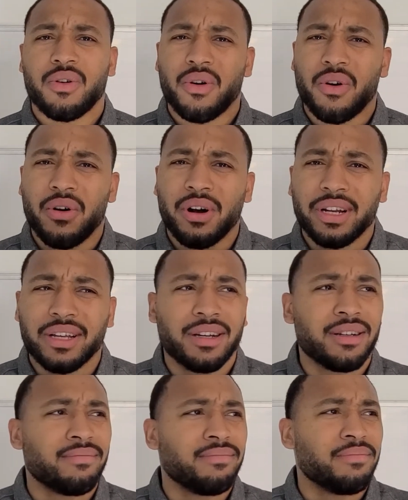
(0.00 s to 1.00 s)
on
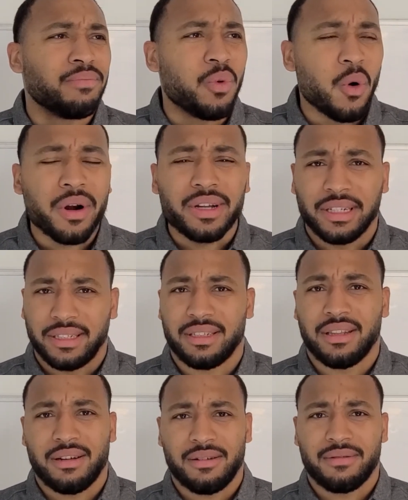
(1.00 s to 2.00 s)
a mortgage
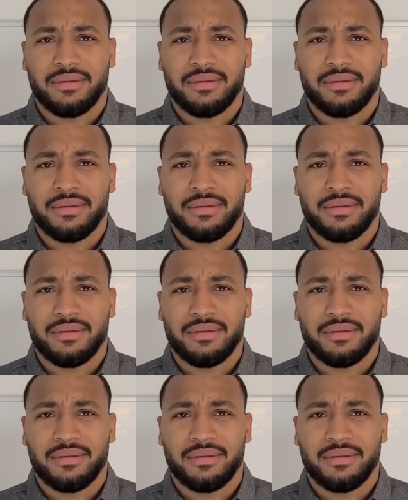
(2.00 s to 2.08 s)
loan.